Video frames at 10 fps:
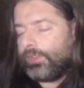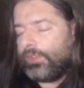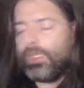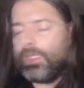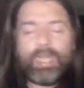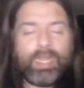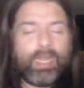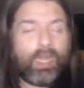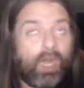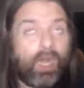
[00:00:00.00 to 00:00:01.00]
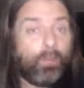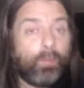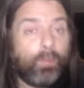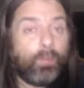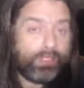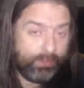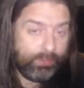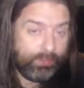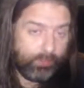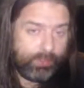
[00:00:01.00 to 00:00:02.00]
So there are
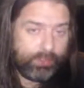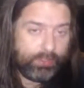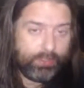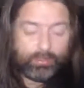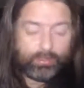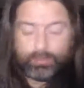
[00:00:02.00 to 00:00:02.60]
ways to do it.